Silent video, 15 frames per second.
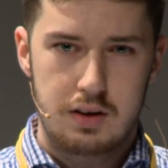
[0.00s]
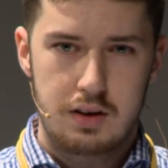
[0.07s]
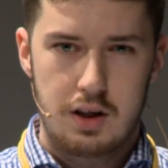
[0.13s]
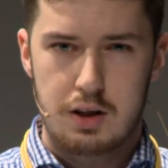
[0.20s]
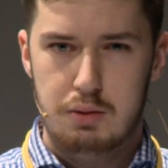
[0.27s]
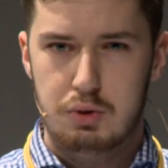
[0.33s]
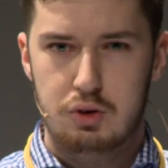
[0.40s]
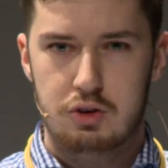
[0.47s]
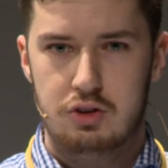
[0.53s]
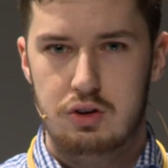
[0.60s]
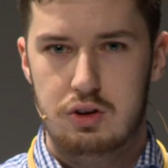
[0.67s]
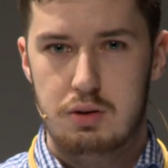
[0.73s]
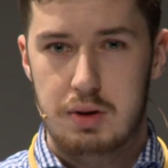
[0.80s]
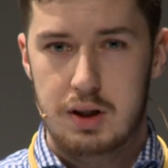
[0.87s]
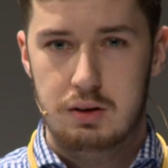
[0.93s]
And I'm not
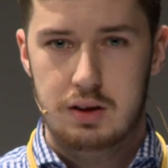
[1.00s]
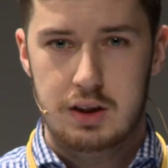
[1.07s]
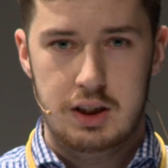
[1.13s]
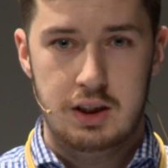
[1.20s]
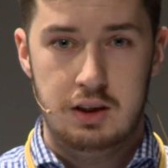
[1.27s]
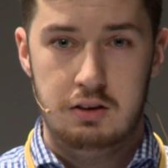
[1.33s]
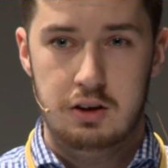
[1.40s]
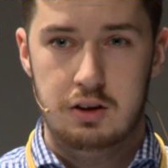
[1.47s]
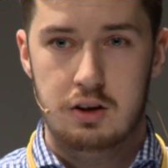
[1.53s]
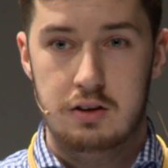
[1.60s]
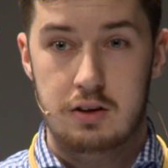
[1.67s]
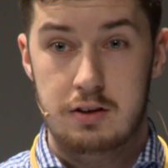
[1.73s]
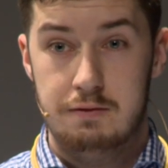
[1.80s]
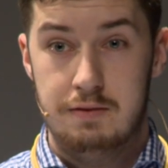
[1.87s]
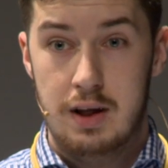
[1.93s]
sure about the
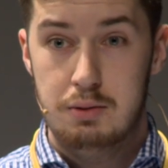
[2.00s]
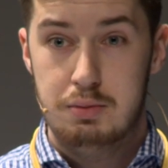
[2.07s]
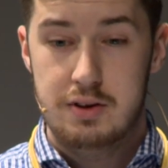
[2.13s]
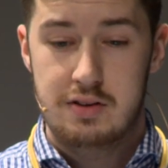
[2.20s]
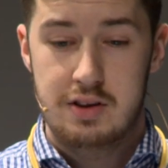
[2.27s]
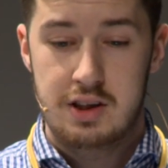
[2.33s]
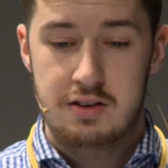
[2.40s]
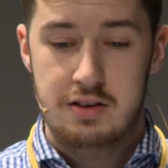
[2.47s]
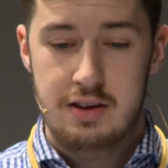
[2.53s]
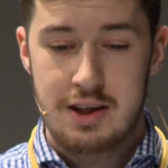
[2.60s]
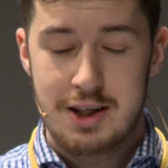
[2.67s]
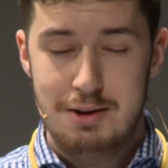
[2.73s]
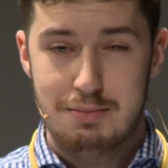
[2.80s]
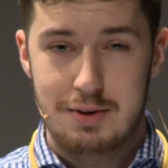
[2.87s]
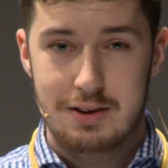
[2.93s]
developers here
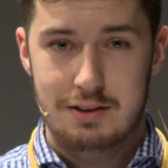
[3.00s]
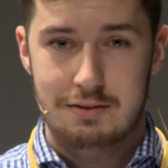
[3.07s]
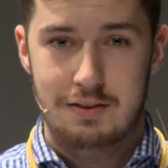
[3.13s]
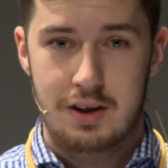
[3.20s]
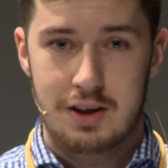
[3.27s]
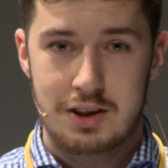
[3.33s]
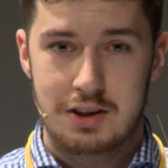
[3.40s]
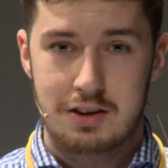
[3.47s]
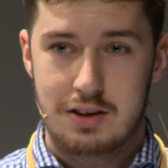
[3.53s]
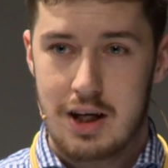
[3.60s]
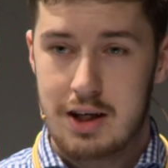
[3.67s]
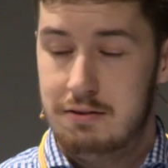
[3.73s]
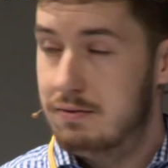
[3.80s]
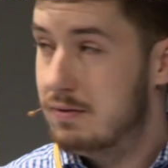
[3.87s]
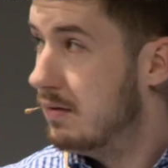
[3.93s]
today, but if I
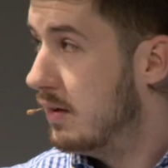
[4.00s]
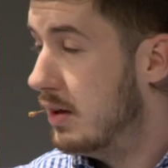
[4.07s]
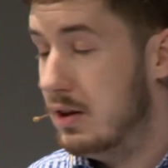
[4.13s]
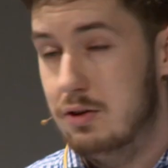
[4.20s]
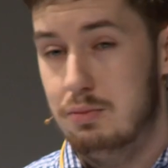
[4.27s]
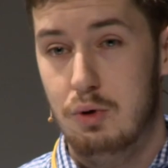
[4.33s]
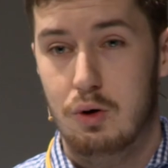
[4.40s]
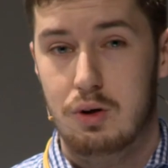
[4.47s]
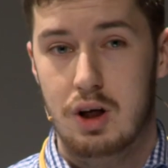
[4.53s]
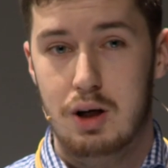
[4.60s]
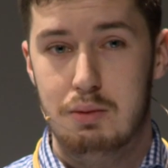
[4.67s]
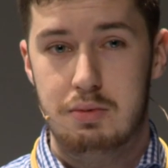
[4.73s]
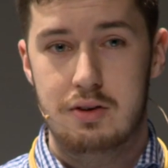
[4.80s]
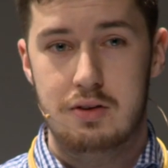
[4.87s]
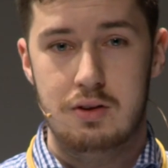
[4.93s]
gave this
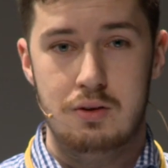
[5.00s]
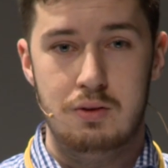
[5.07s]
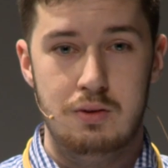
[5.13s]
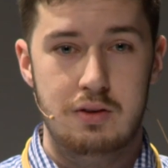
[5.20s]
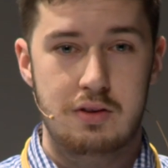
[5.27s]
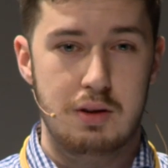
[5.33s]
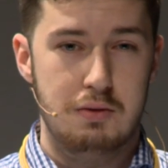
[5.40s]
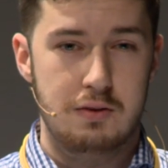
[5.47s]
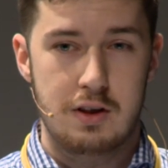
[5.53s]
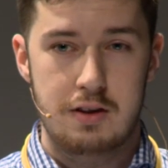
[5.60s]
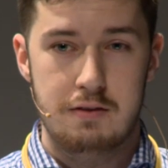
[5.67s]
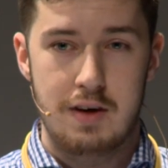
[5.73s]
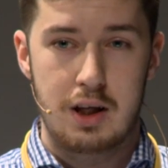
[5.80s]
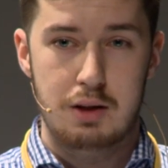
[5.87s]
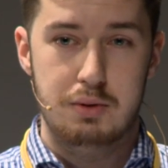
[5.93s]
mock-up to some of the
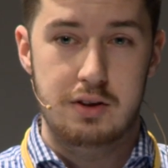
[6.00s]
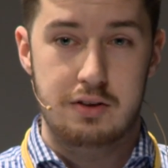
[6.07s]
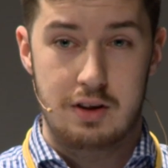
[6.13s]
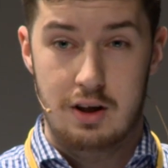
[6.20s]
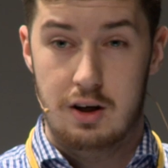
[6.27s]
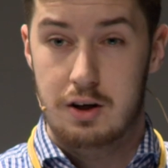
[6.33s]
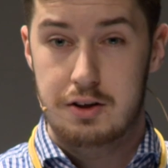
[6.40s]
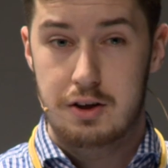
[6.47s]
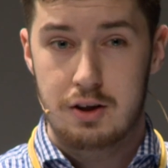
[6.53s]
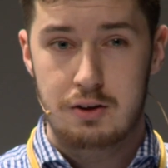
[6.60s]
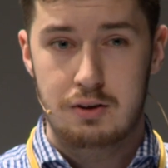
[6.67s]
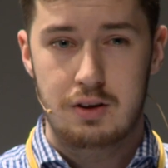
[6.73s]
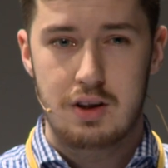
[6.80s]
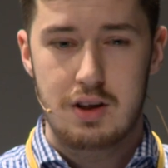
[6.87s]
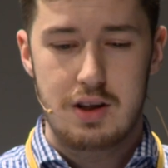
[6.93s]
developers that I
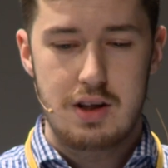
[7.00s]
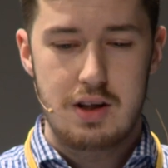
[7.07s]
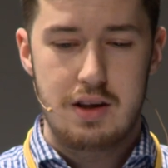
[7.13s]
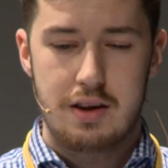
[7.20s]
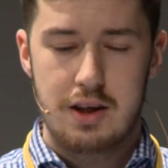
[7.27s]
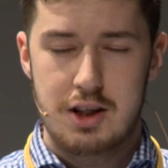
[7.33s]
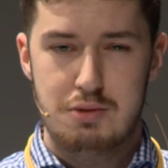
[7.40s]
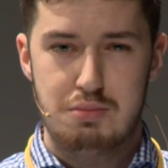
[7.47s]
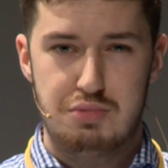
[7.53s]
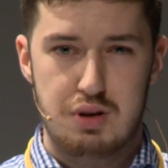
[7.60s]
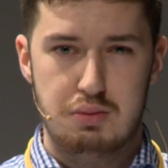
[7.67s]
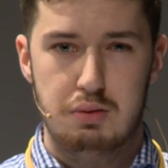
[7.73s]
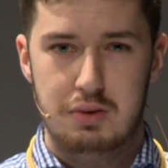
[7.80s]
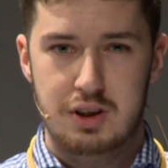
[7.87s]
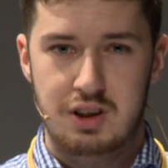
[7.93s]
know, they'd
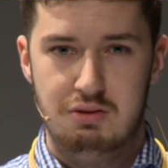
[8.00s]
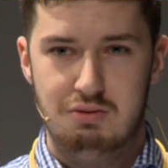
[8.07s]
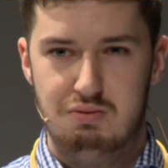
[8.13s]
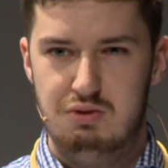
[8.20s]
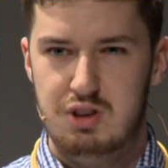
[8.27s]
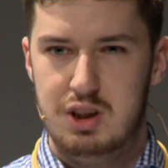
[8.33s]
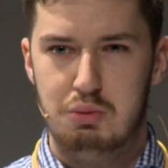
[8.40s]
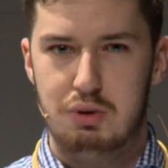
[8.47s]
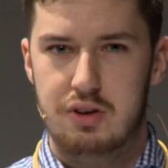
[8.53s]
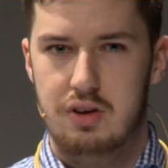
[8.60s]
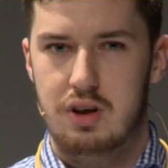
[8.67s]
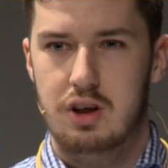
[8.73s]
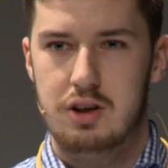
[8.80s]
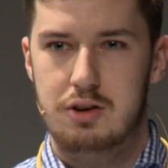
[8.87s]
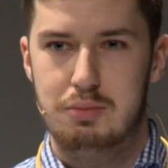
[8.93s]
probably really want to
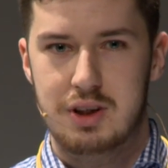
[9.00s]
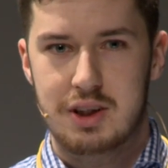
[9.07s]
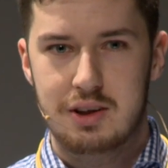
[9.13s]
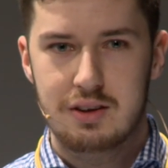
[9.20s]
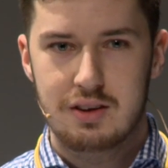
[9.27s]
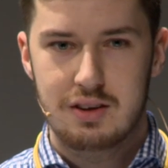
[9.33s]
hurt me.